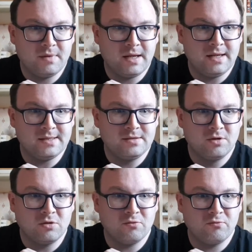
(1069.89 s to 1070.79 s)
It's
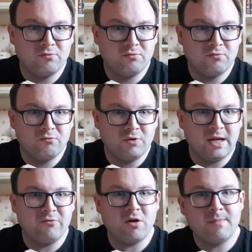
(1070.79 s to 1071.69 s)
not
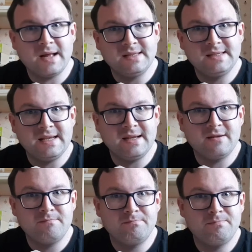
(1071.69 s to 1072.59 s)
really
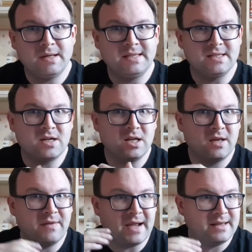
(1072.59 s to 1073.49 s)
romantic, but it's kind
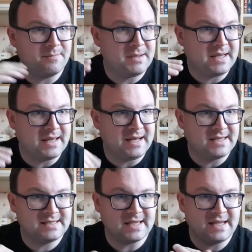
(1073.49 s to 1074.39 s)
of at the beginning
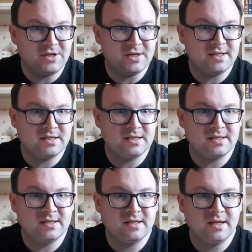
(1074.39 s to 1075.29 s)

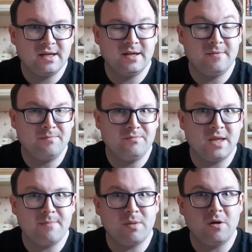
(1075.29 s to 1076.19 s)
stages.
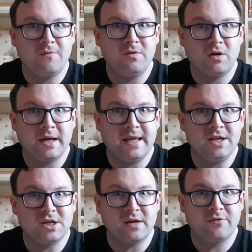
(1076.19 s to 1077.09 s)
They both like
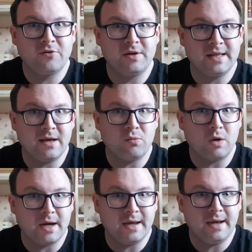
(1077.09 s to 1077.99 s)
each other in that
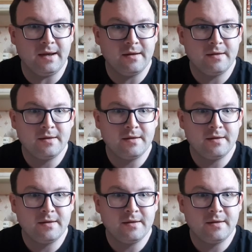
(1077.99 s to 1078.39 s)
way,